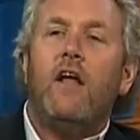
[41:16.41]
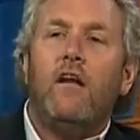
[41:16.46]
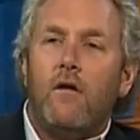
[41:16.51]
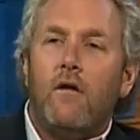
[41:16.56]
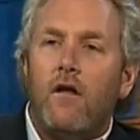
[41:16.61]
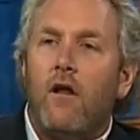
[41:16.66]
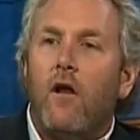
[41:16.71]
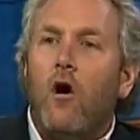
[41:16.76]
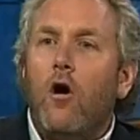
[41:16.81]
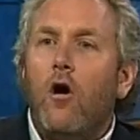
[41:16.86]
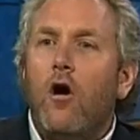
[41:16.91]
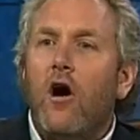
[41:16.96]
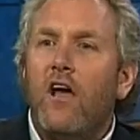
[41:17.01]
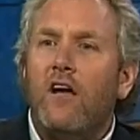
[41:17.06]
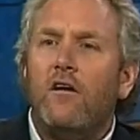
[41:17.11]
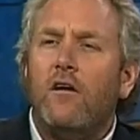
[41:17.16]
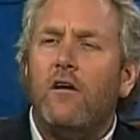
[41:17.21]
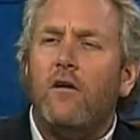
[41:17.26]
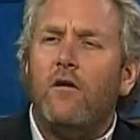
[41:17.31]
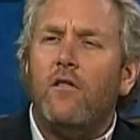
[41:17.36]
and in all
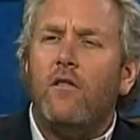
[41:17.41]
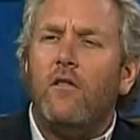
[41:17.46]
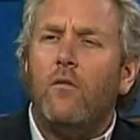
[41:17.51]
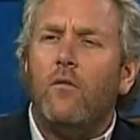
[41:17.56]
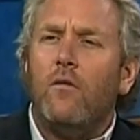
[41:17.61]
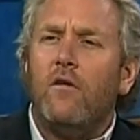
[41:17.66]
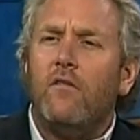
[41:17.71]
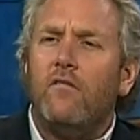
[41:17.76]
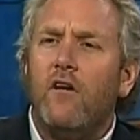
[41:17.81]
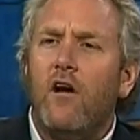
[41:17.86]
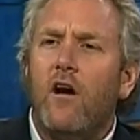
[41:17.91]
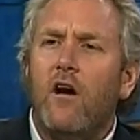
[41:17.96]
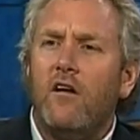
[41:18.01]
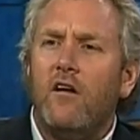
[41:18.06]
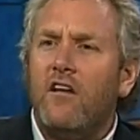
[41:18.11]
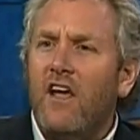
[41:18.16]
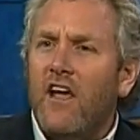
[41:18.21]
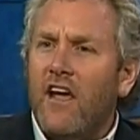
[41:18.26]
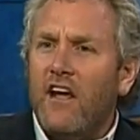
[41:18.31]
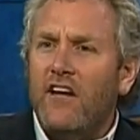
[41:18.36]
likelihood, they would have
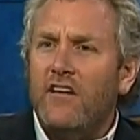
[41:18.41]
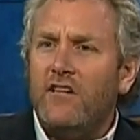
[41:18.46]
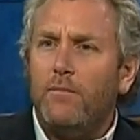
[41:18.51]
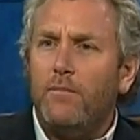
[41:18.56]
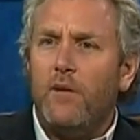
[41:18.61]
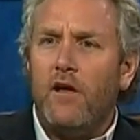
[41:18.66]
gone to